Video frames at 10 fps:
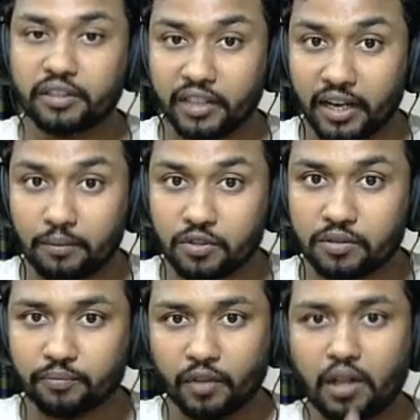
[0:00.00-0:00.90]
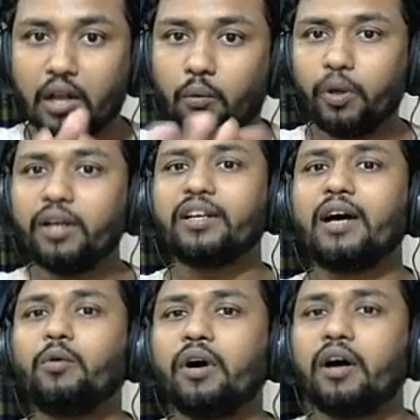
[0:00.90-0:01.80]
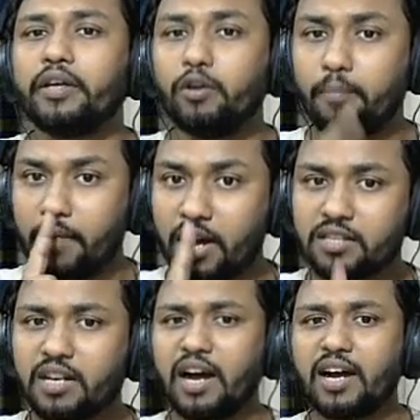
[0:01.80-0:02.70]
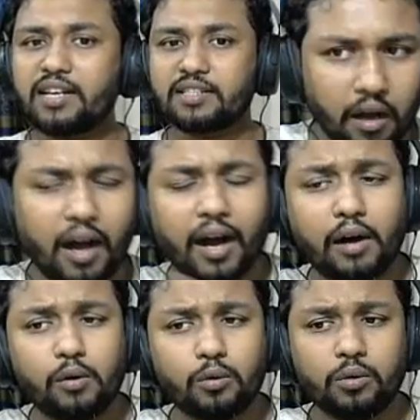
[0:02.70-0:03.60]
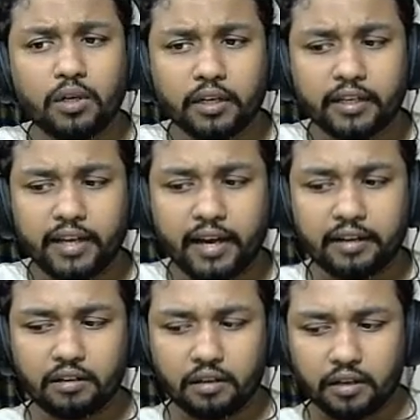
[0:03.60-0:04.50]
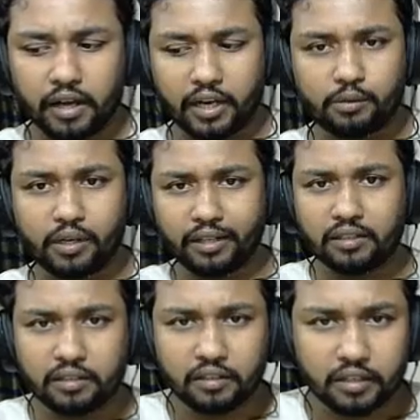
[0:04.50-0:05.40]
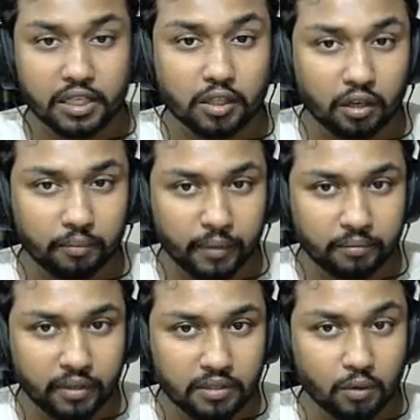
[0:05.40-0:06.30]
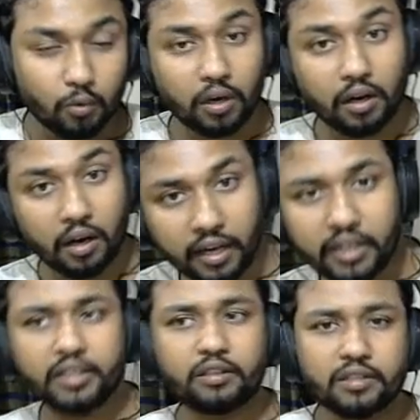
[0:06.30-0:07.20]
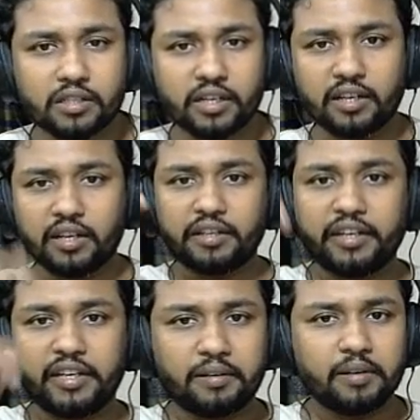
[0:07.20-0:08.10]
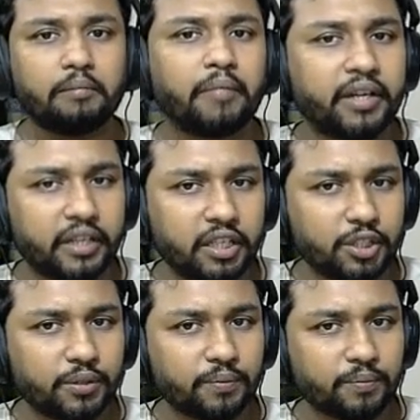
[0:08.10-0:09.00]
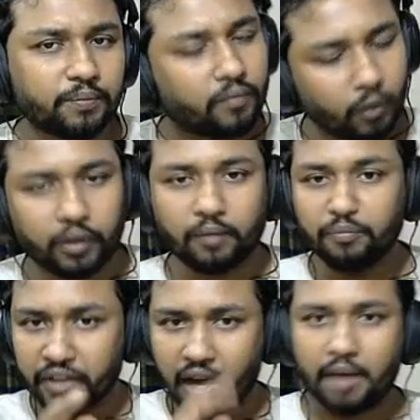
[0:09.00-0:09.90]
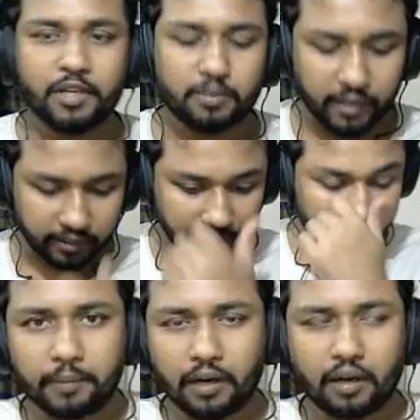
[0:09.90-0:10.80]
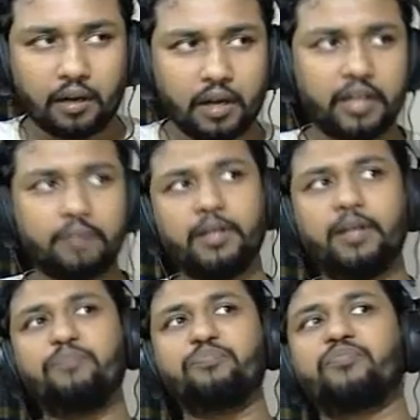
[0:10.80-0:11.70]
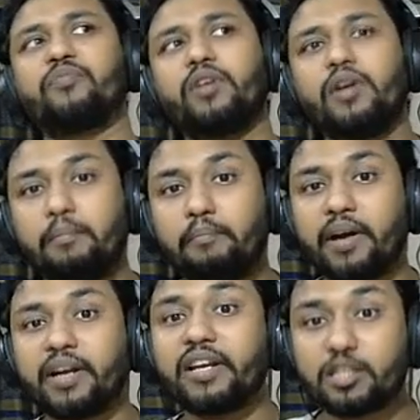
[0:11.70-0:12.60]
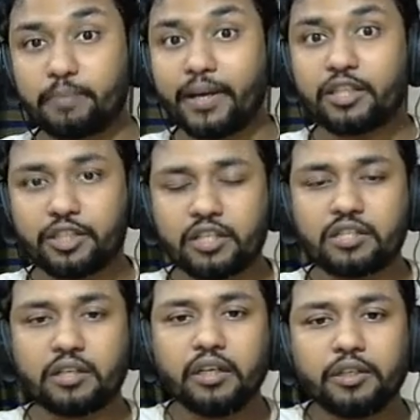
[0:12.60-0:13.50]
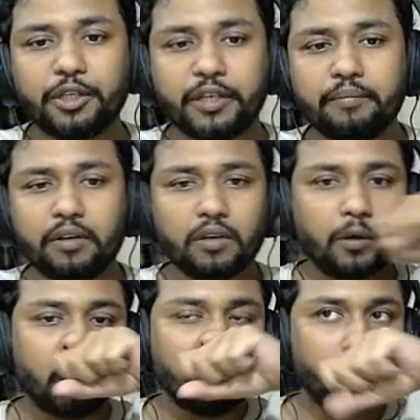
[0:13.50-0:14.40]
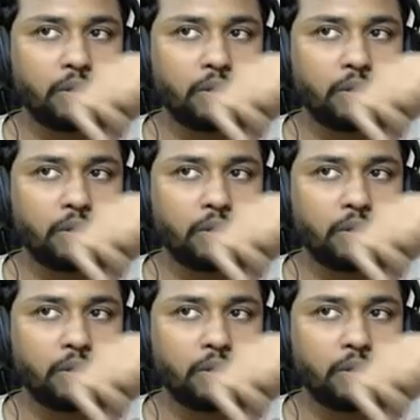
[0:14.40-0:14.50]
times. Well, now you must ask how can attract Discord members who are highly interested in my niche. Well, I'm explaining that. I have a marketing specialist team who